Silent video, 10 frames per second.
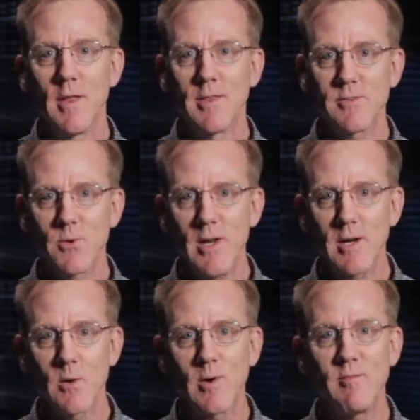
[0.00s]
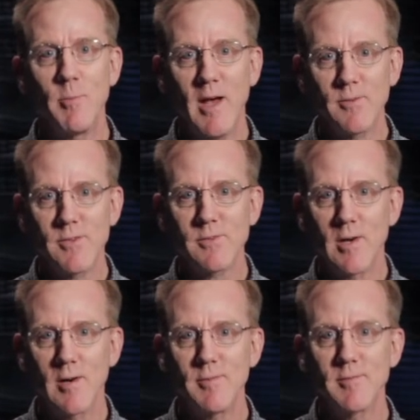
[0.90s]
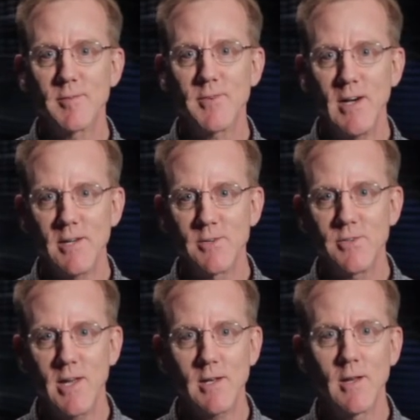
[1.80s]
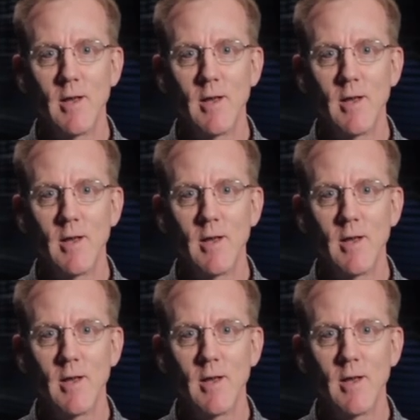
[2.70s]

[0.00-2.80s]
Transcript: This radar wave bounces off of a fighter jet